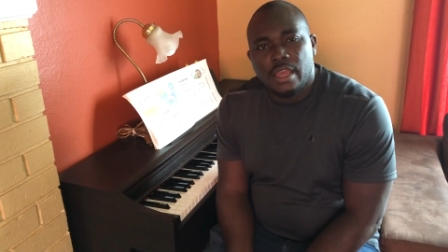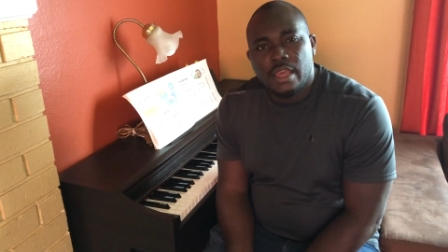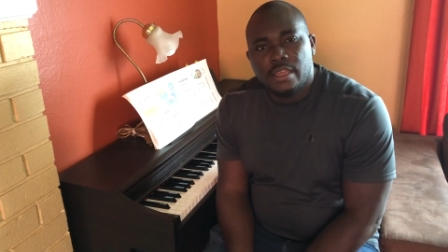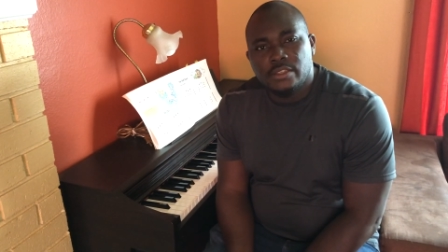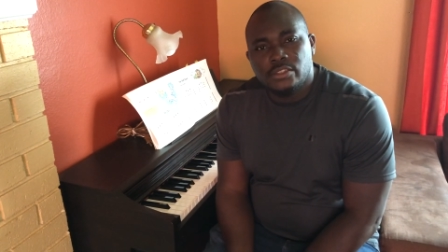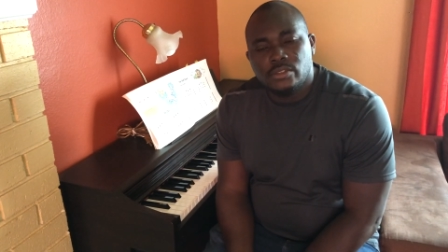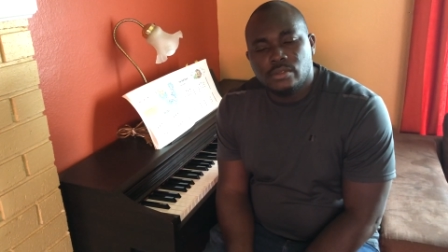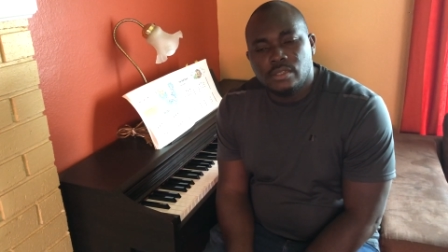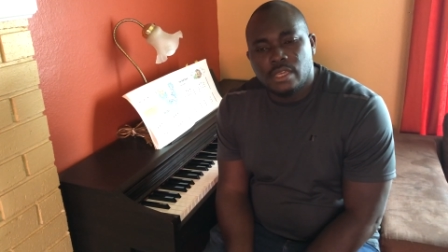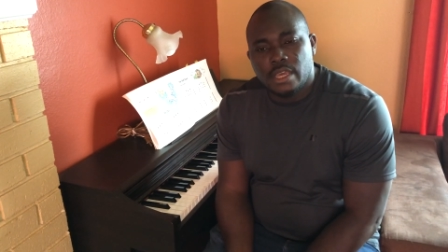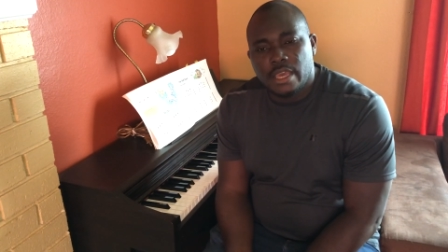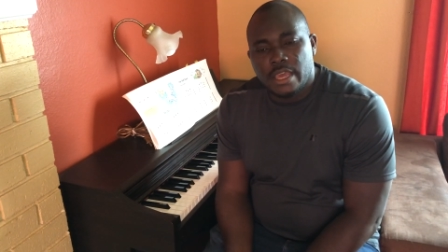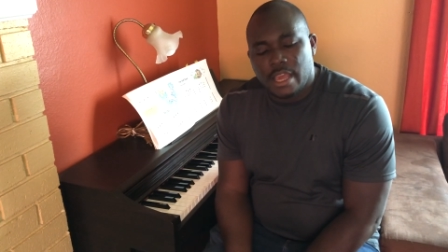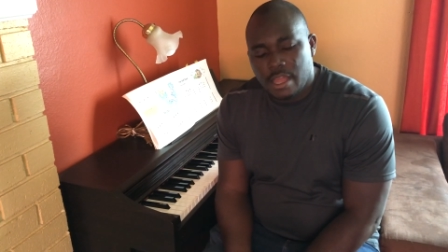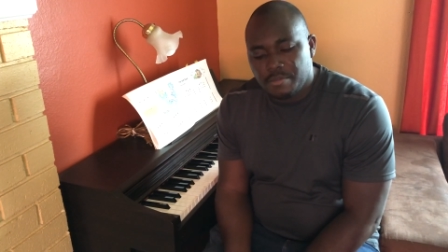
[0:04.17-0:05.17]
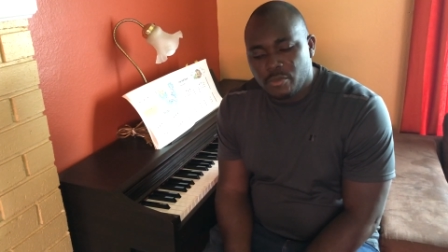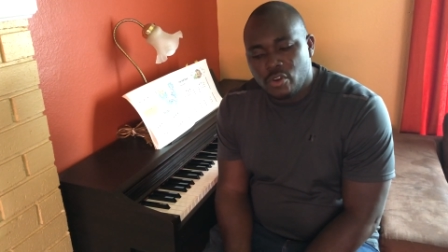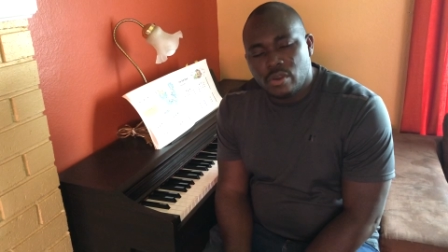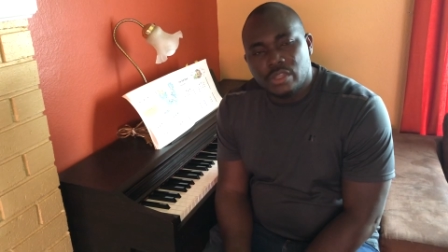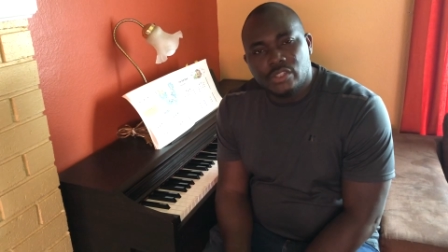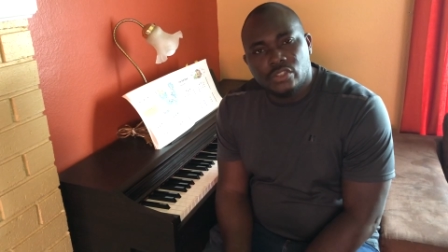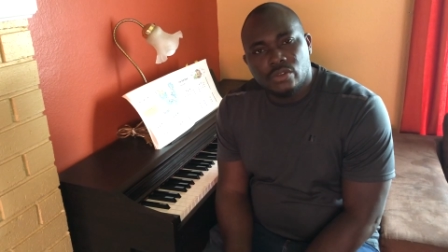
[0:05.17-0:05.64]
and today I'm
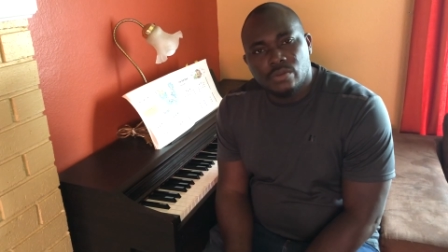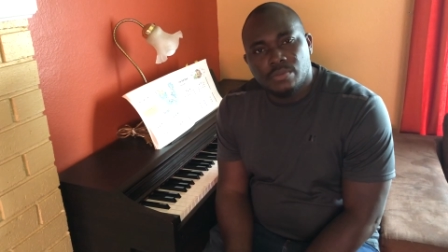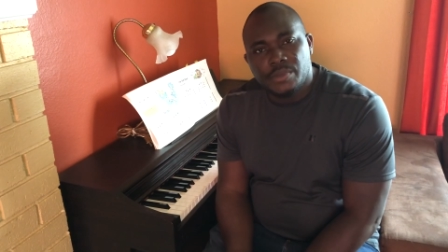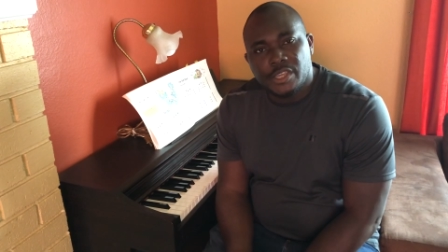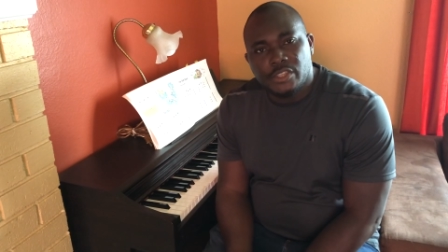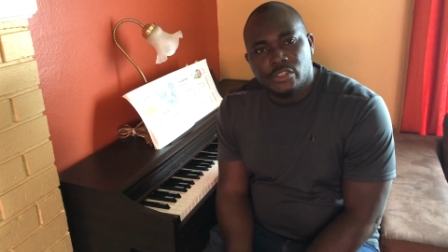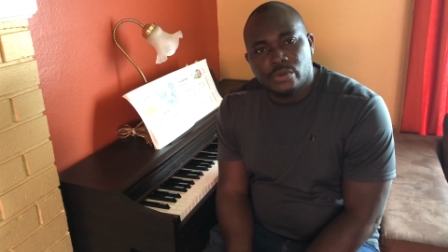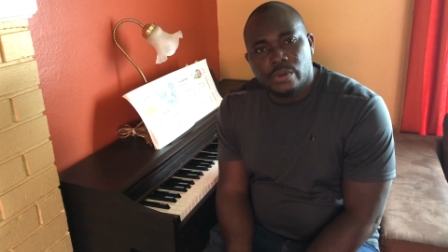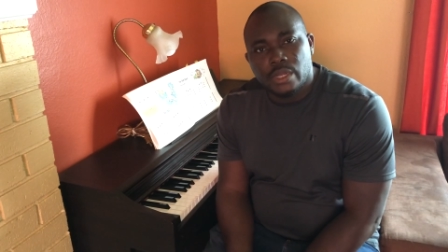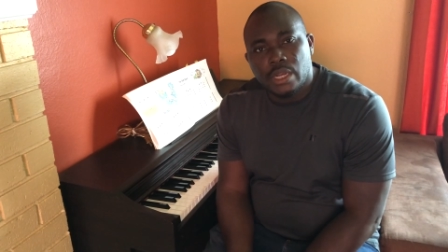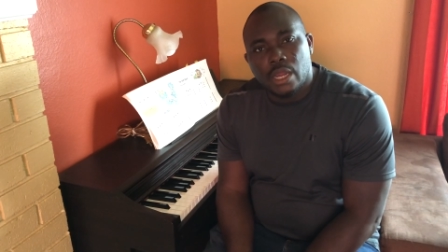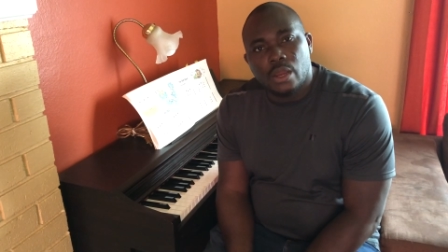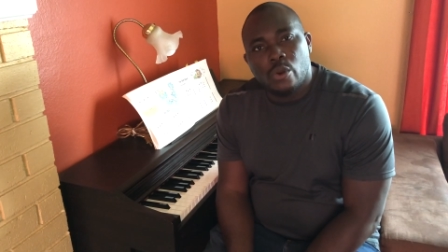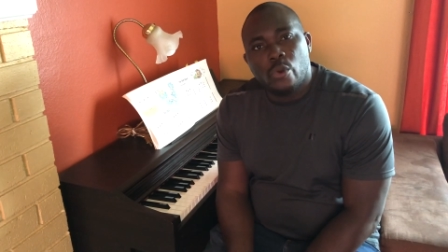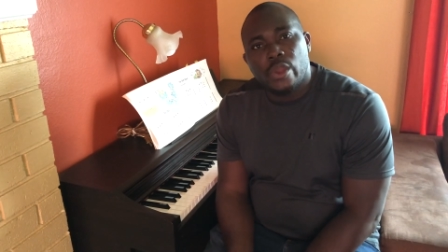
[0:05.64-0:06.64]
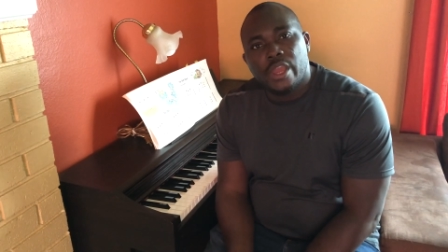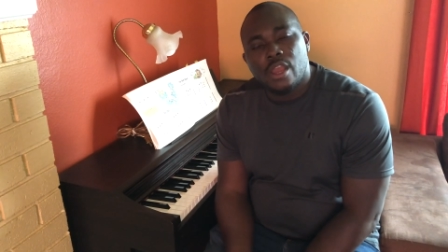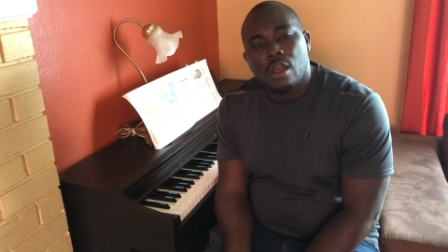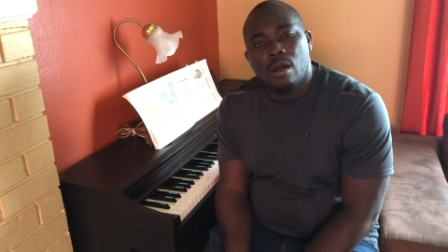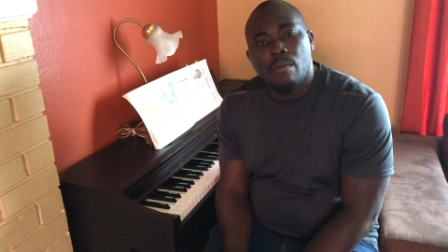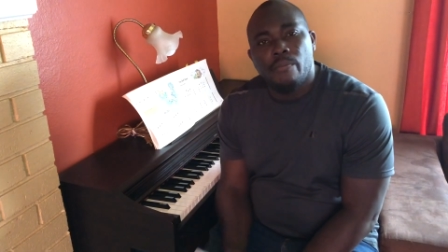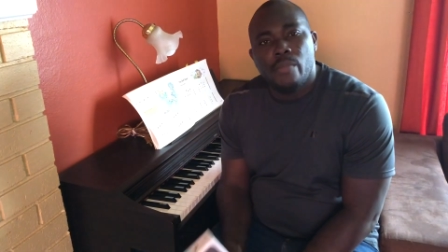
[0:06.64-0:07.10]
going to be doing a quick
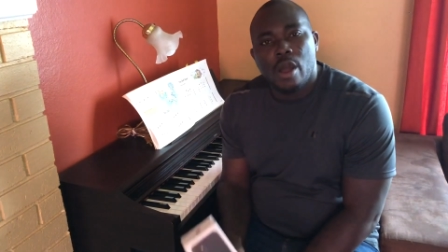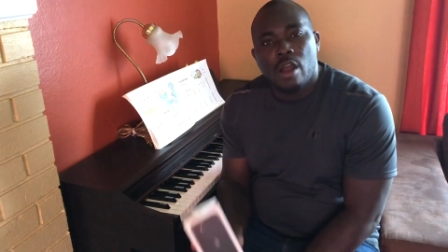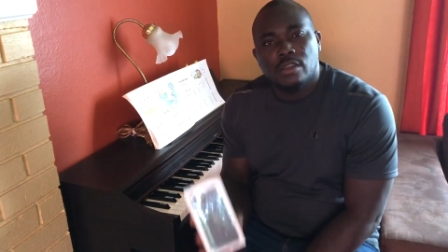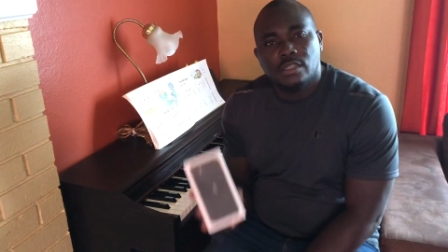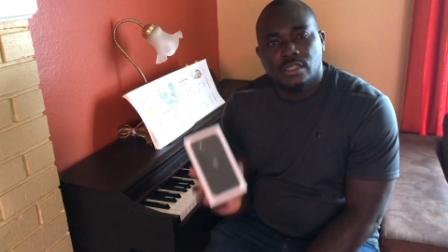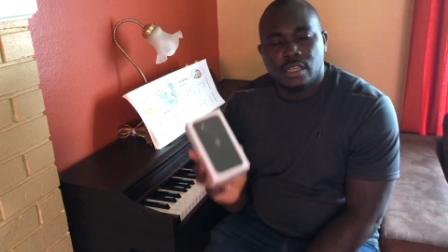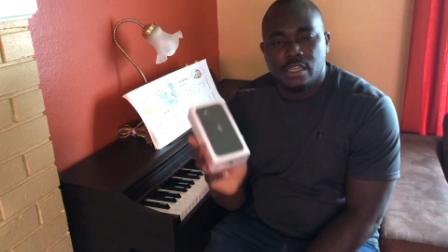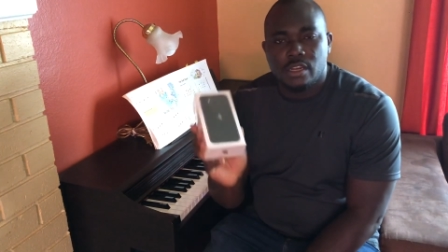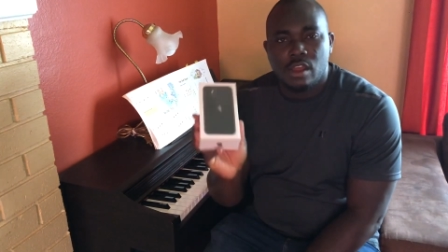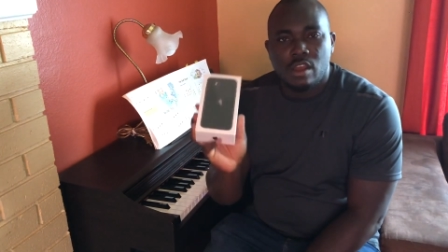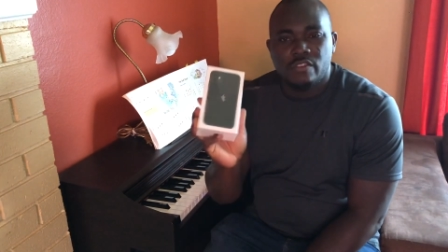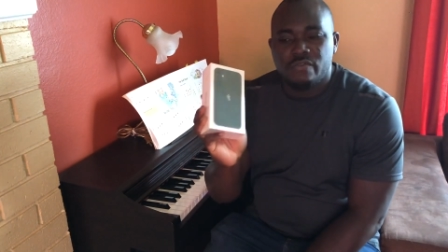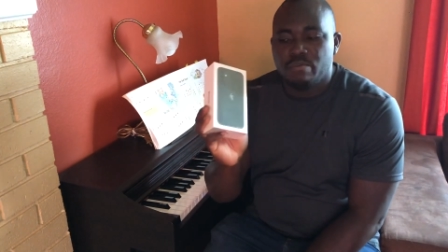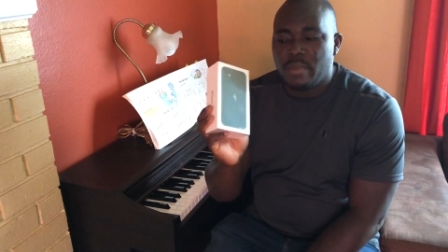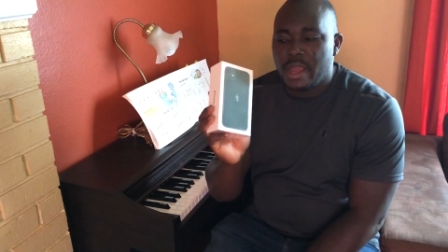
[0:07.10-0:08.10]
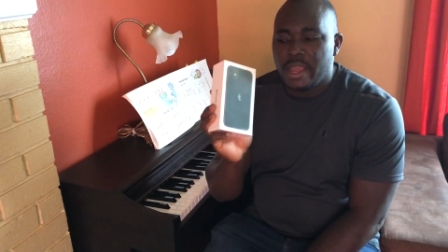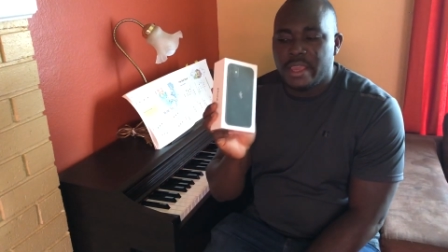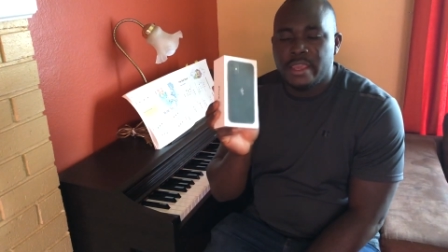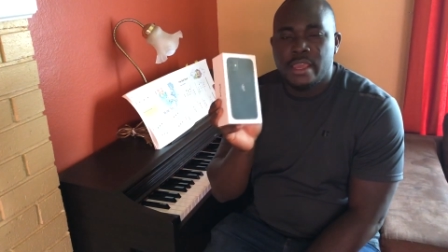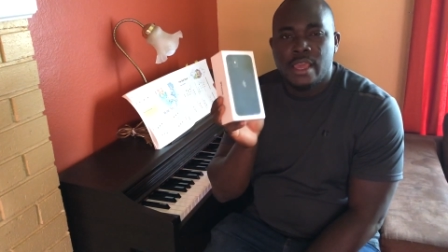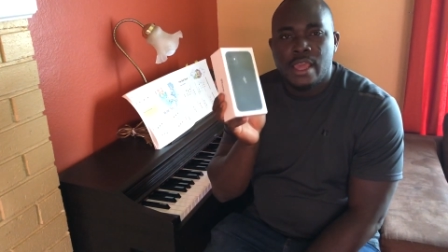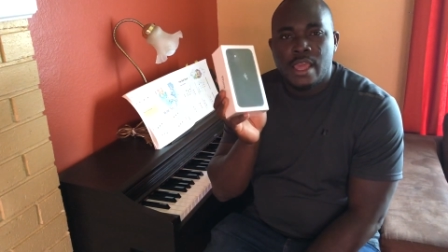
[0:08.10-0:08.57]
unboxing of
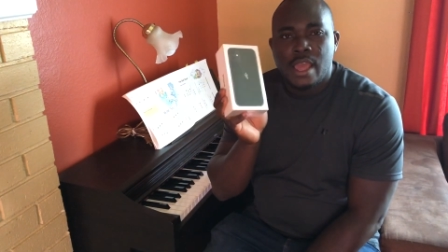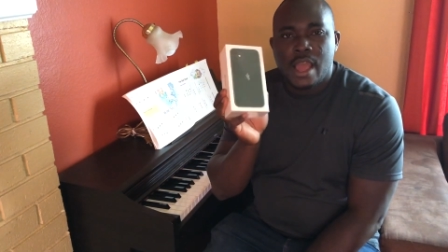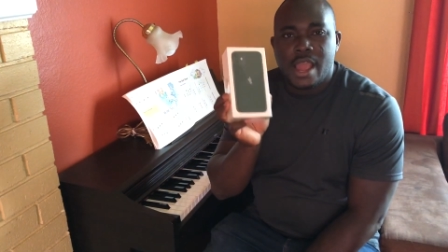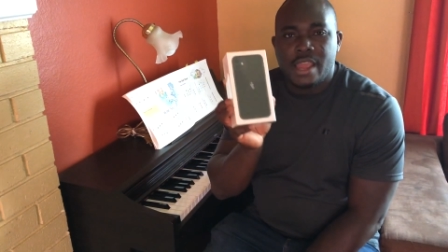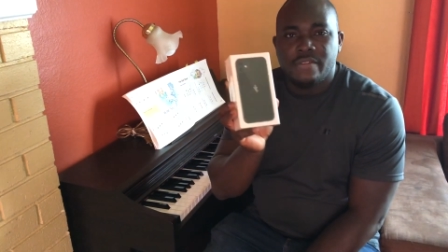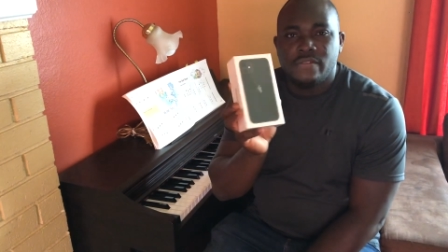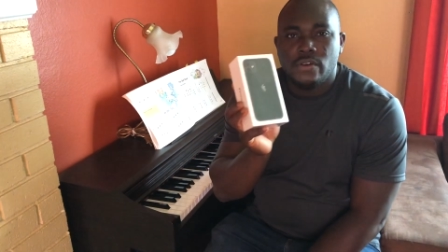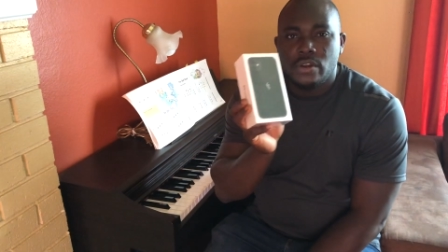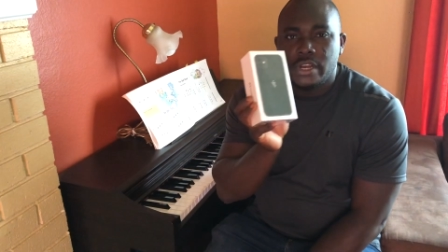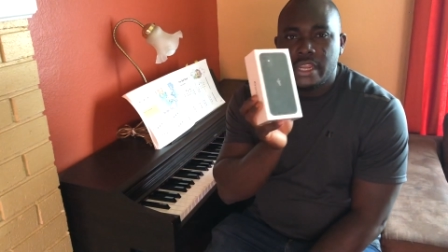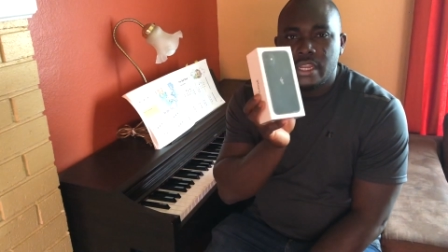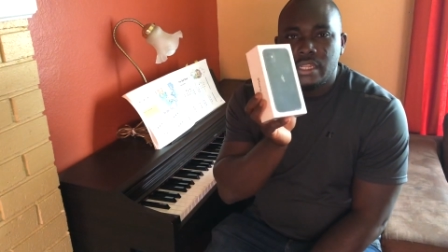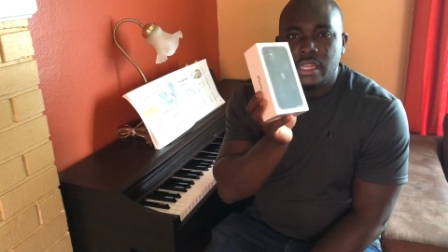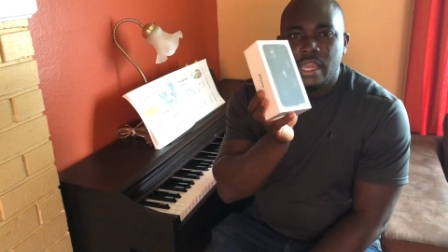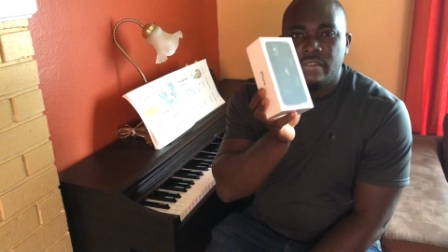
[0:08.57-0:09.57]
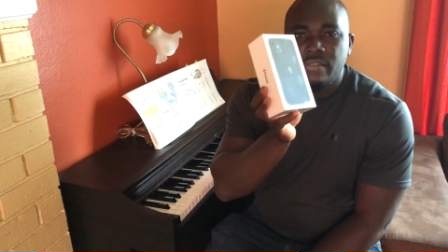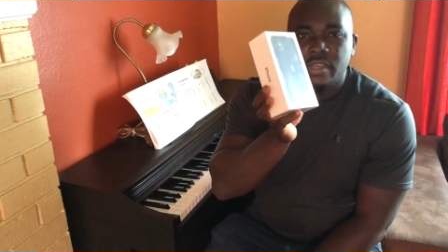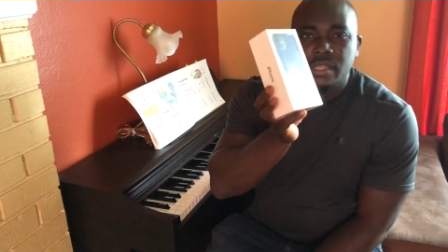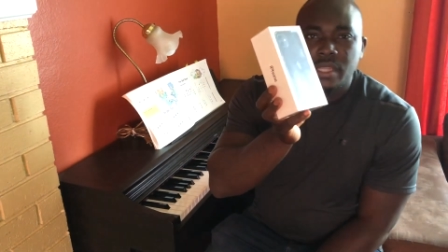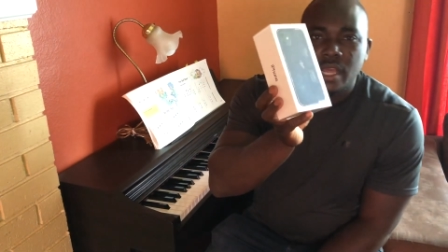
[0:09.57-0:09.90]
my iPhone 11